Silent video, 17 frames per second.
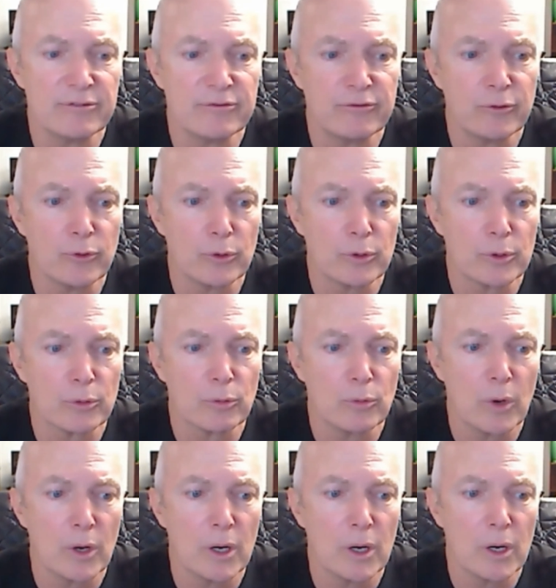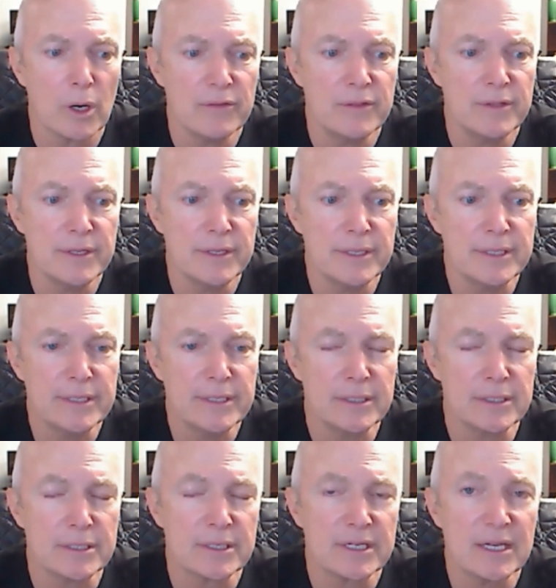for what
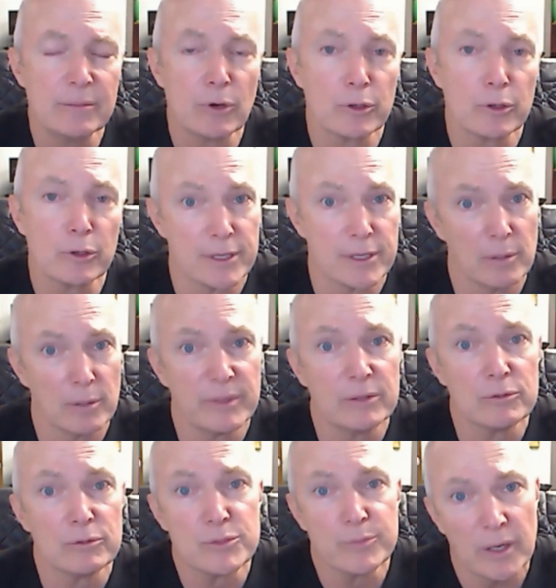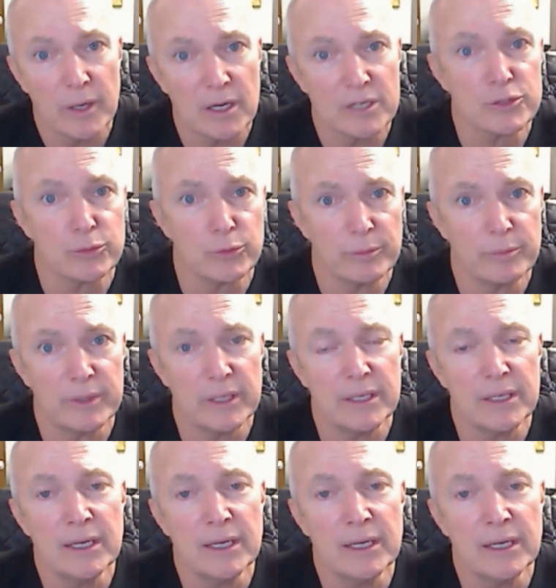the chemotherapy response would
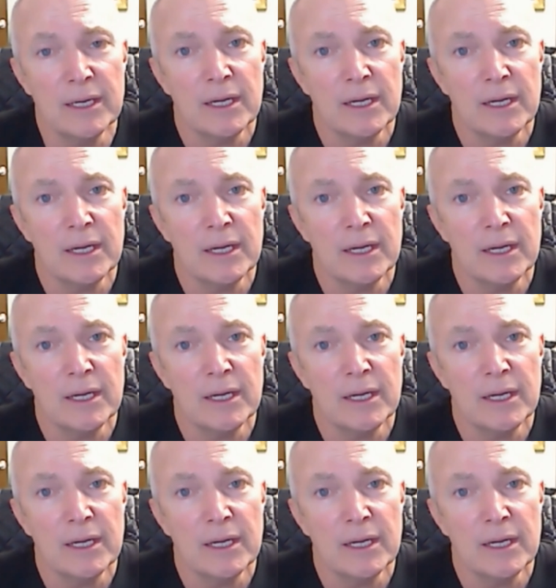be.